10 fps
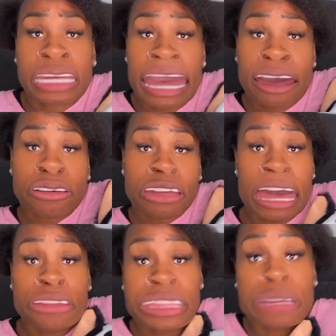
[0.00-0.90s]
Look how
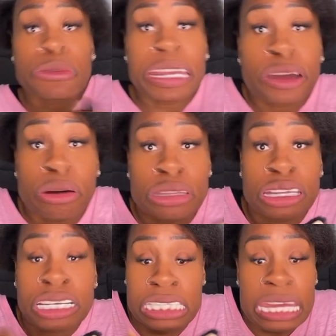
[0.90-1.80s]
healthy Rico
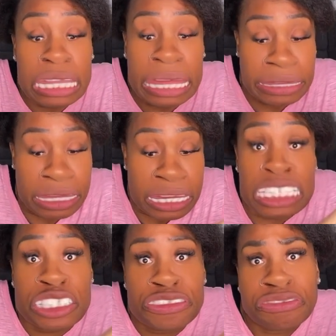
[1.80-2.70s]
looks. Like,
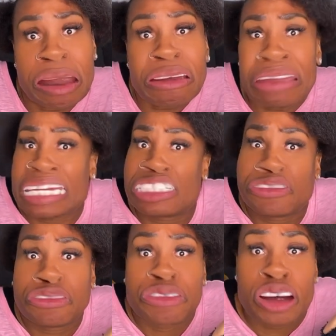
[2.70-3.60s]
his fur
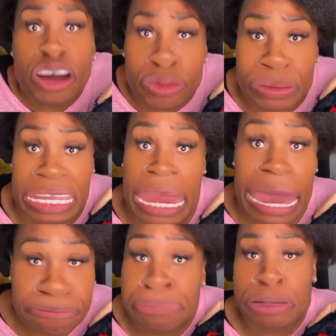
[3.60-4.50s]
is flowing.
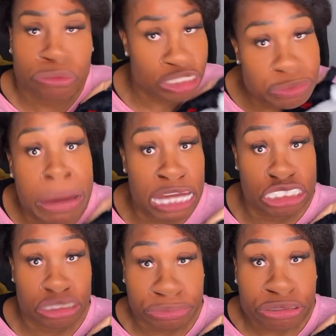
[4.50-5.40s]
I've been
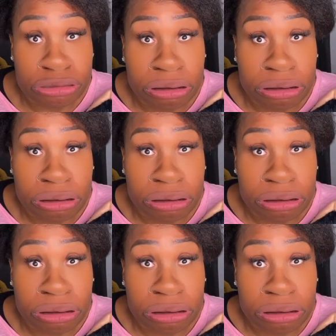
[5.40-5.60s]
responsible.